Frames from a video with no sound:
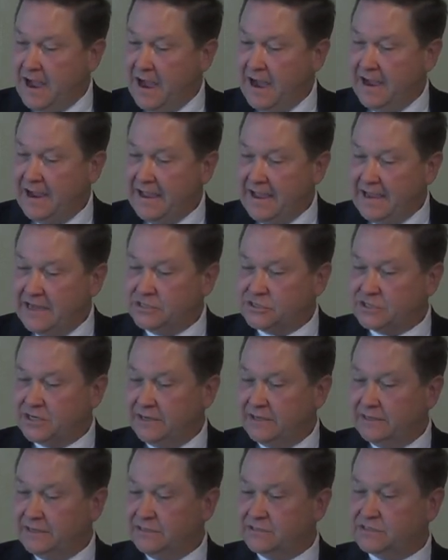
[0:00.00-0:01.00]

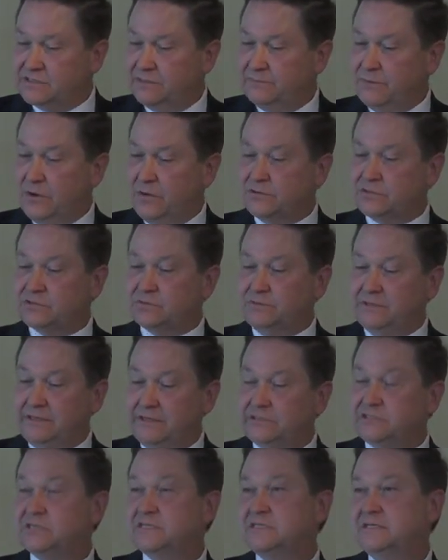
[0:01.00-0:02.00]
Asia is the most
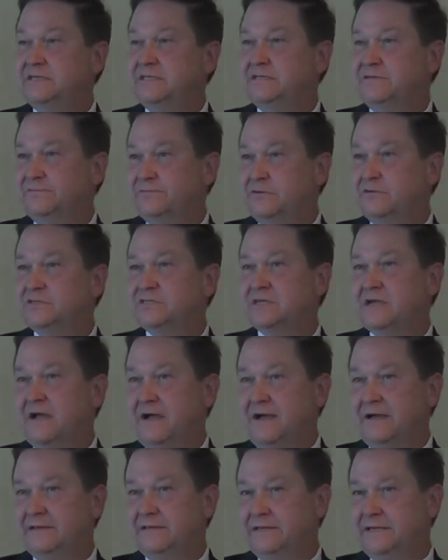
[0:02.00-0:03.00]
religiously diverse
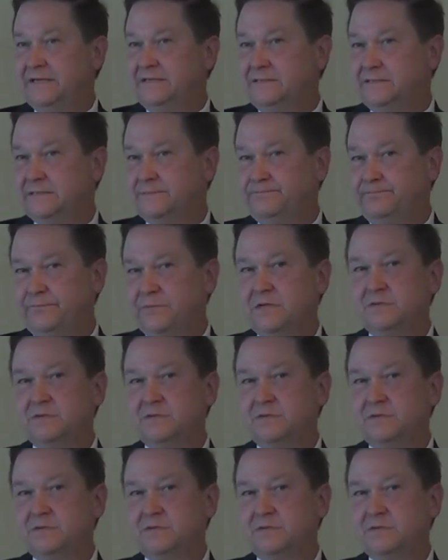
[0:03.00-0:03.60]
continent,